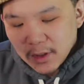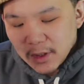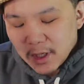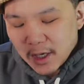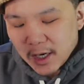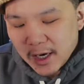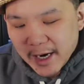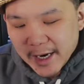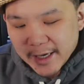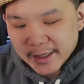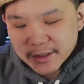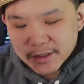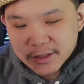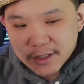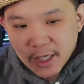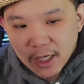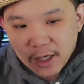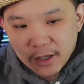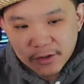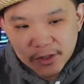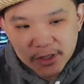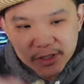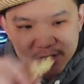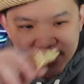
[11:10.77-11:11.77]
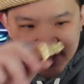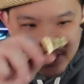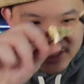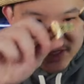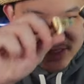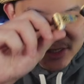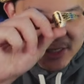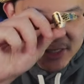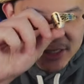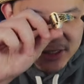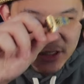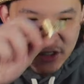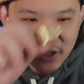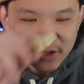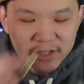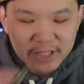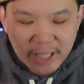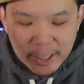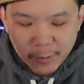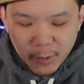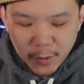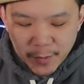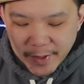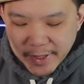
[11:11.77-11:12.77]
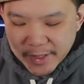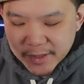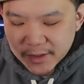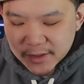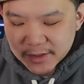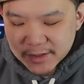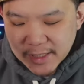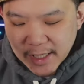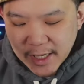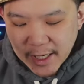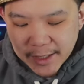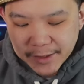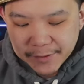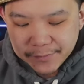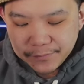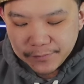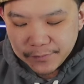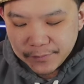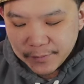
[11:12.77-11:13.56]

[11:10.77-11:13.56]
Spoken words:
All right, so it's this single double band design.